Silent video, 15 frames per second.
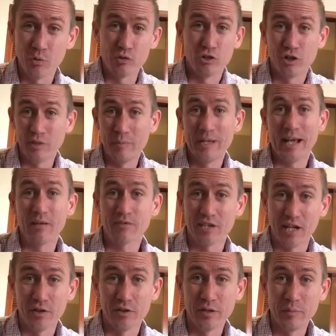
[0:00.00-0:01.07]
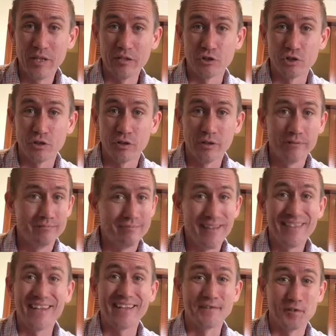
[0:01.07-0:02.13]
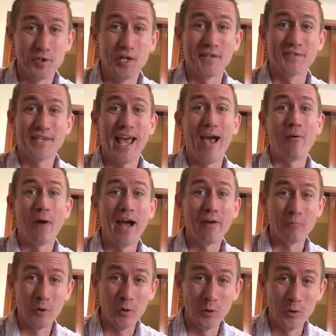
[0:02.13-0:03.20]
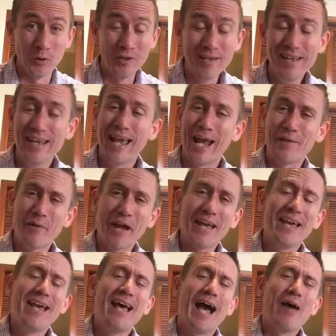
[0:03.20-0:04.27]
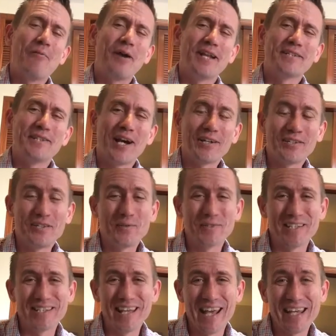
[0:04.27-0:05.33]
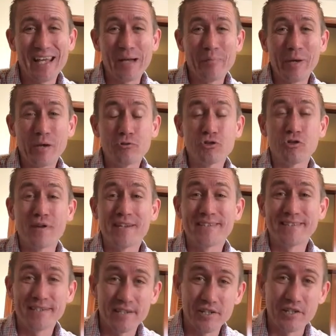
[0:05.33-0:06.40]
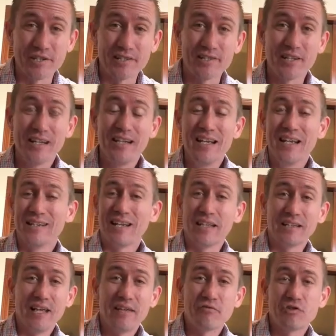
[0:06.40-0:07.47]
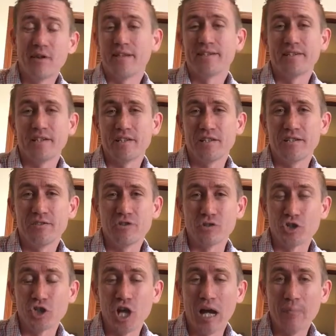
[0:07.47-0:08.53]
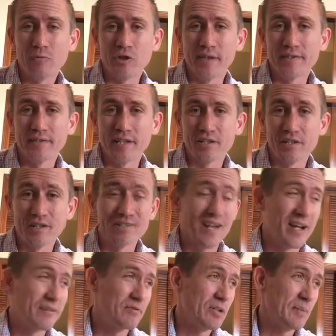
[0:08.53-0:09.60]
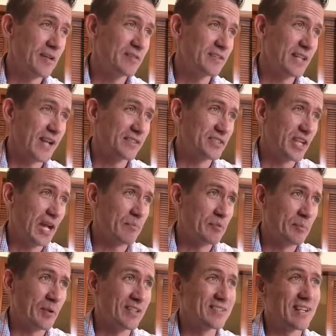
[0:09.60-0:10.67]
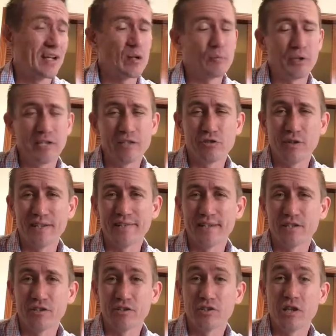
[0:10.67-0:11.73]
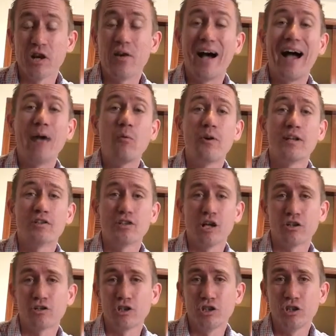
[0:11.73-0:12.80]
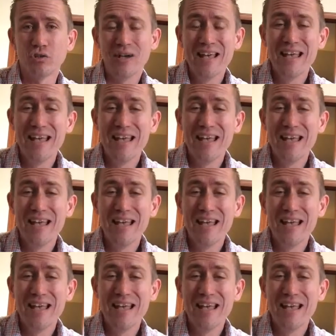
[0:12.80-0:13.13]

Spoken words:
when you could be outside on the beach? That's just how I roll. Anyway, I want to talk to you today about transitions. Not life transitions or job transitions, not even about the taxi cab to bus to airplane transitions. No, I want to talk to you